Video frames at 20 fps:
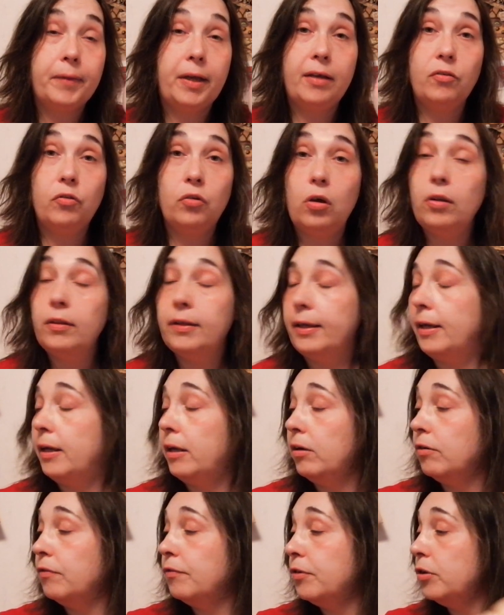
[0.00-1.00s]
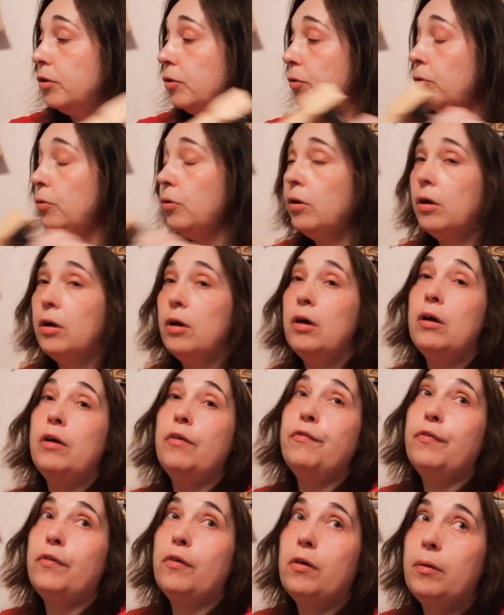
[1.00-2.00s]
I saw the interview
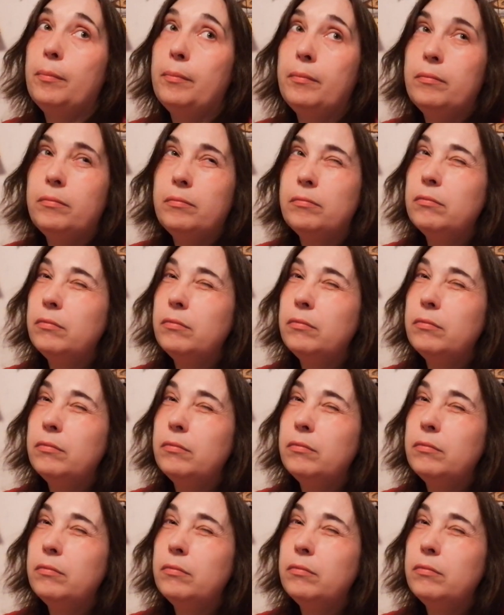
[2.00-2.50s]
from